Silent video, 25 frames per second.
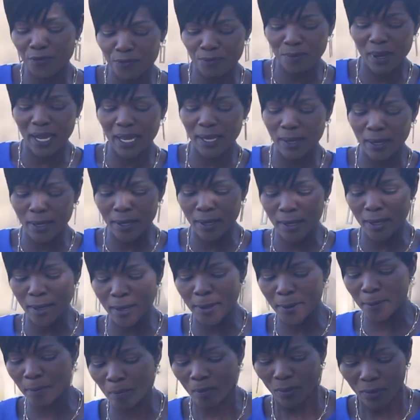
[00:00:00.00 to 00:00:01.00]
of
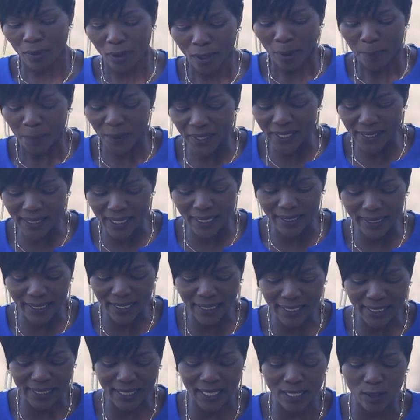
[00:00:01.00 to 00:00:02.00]
my
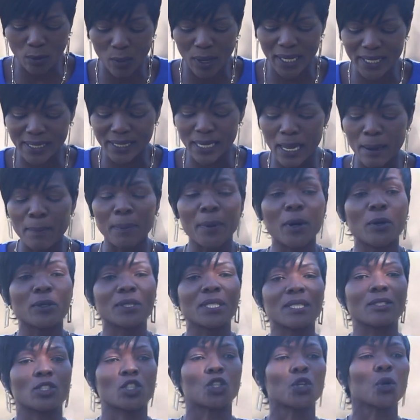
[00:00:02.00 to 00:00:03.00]
presentation was about